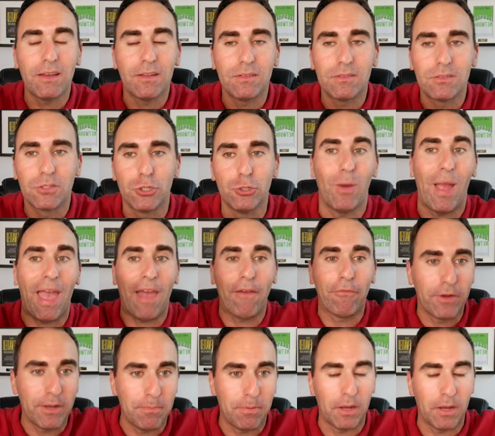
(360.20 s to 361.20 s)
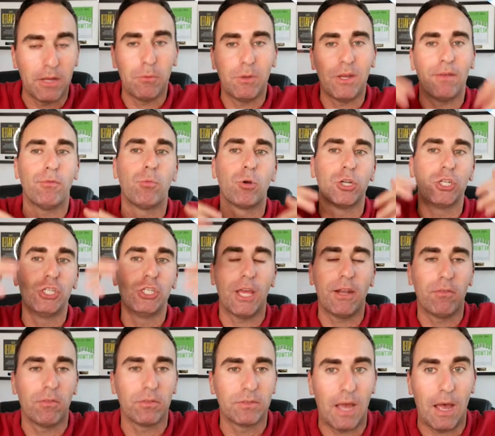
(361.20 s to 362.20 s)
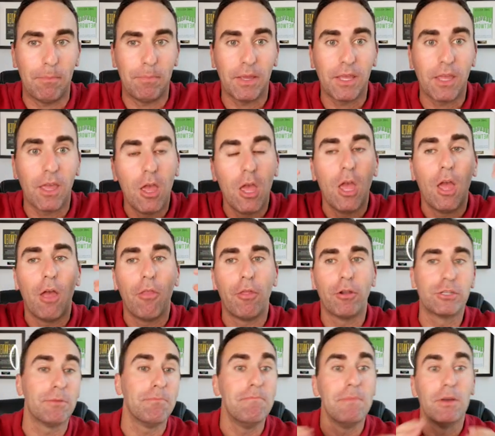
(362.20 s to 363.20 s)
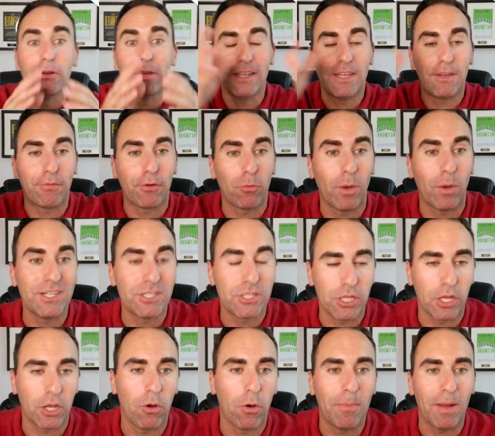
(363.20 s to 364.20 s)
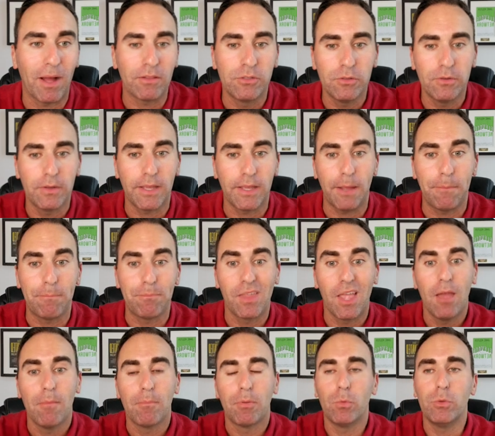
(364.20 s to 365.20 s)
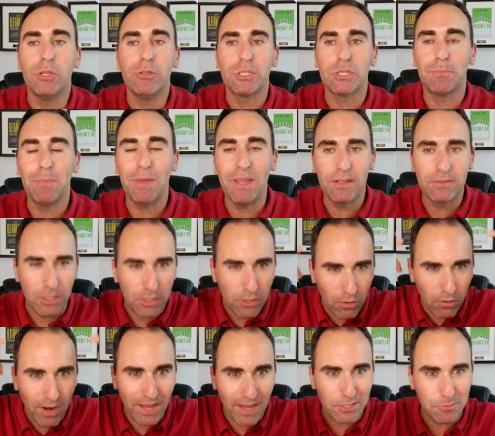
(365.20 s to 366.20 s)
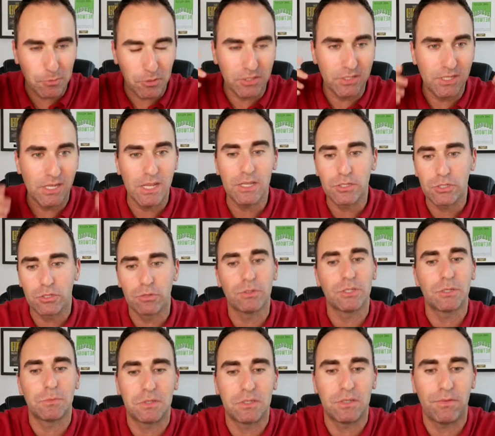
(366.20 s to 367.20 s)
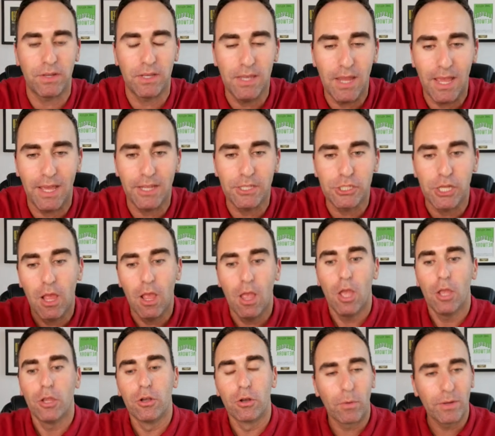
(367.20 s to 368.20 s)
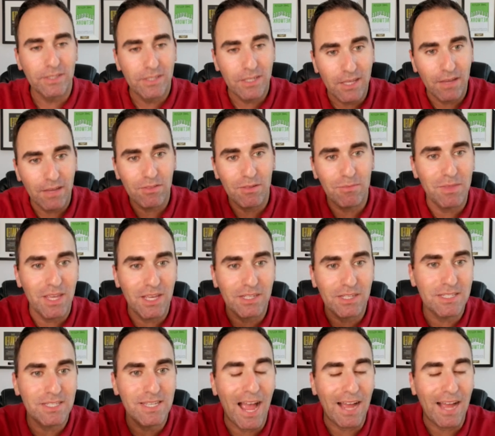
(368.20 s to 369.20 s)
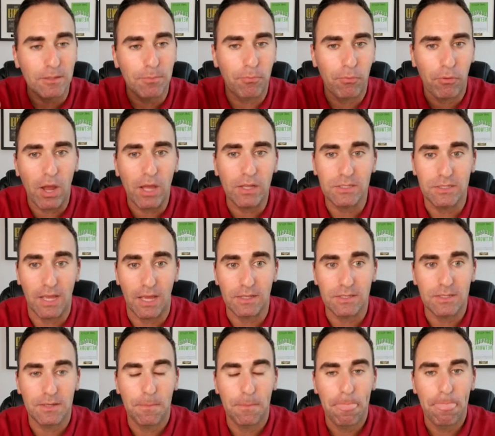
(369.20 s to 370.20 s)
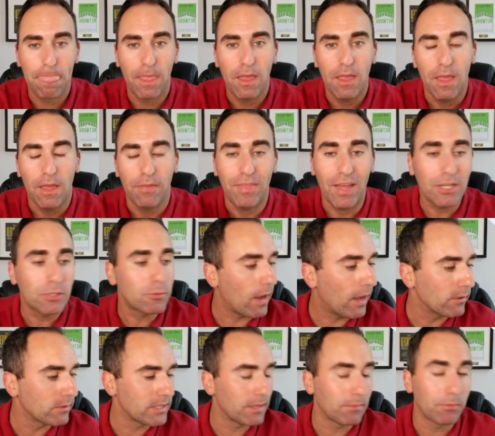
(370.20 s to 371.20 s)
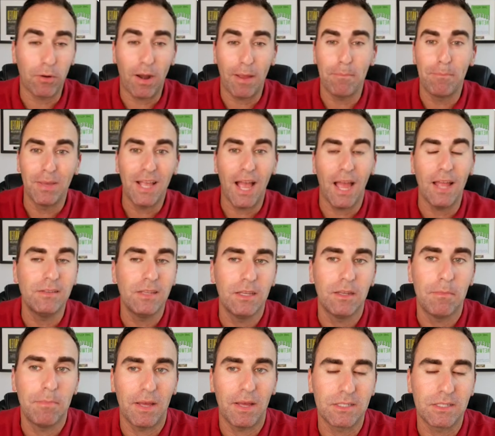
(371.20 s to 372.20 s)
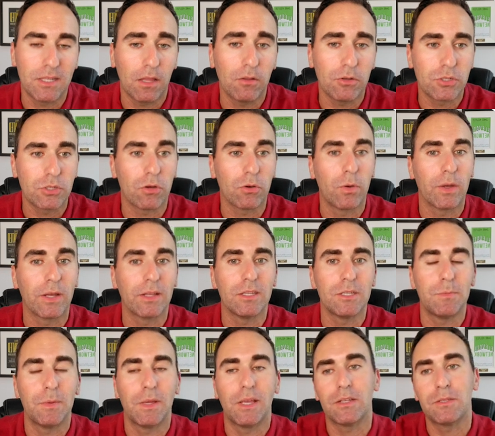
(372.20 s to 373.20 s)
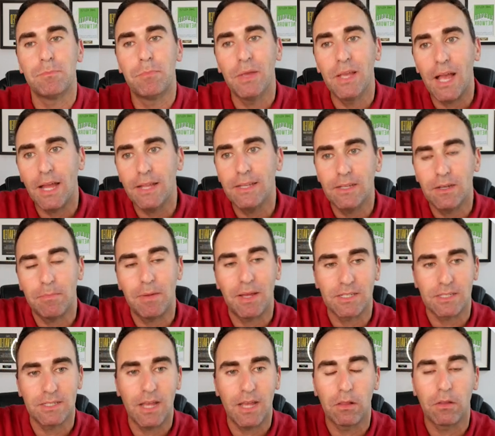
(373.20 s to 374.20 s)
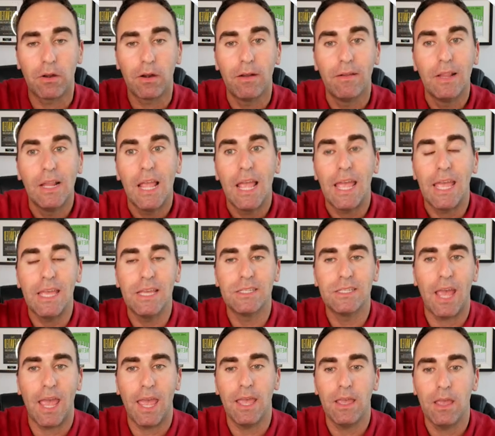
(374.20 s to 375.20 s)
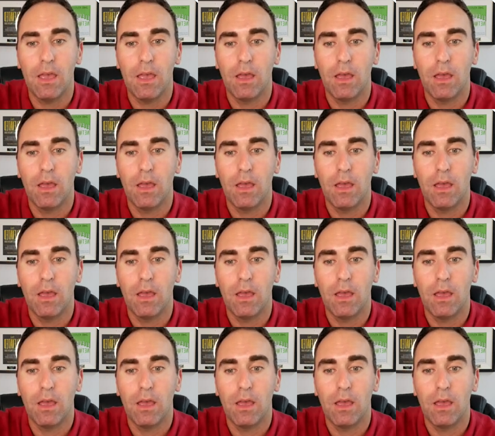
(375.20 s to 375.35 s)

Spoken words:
to everybody, when you have a more general topic, there's a million different ways to go about doing it. But when you speak to your expertise to a specific niche, you're going to give them the exact process. That's why I was able to write Big Idea to Bestseller so quickly, is because Big Idea to Bestseller is a